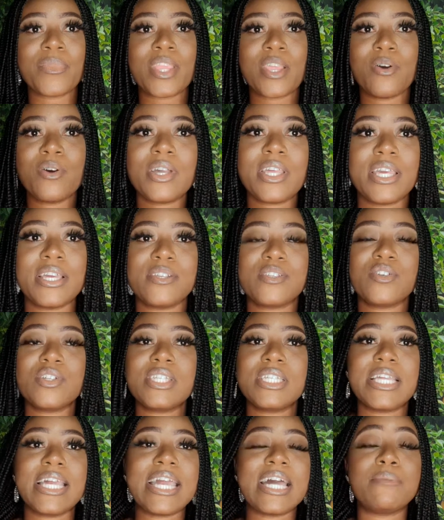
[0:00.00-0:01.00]
Okay, so
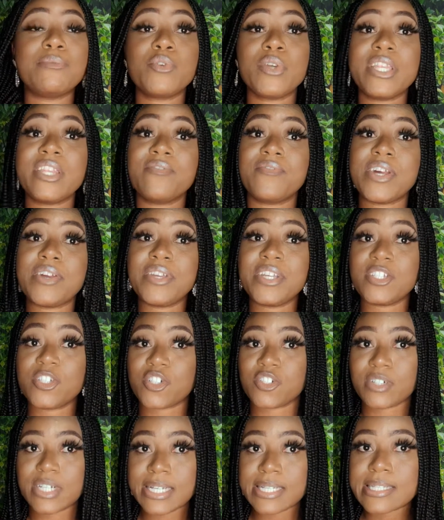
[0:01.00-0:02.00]
today I'm doing a very
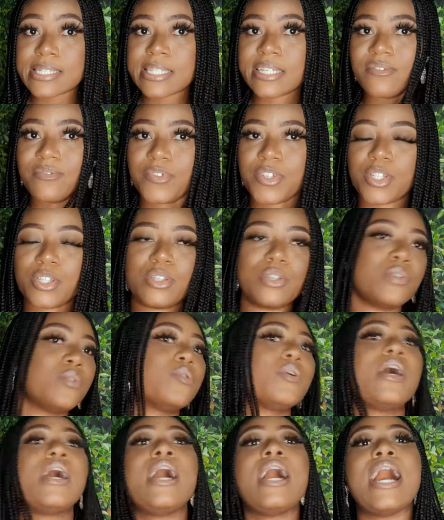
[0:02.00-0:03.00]
interesting
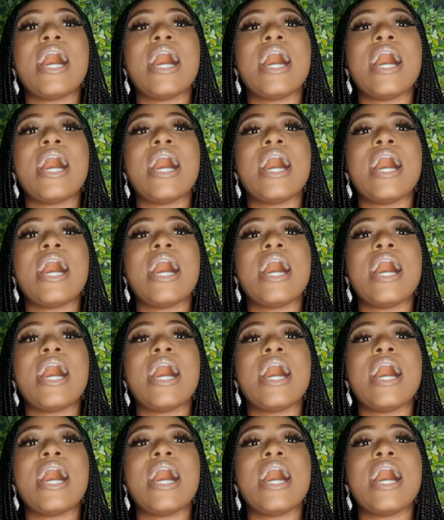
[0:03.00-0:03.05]
video.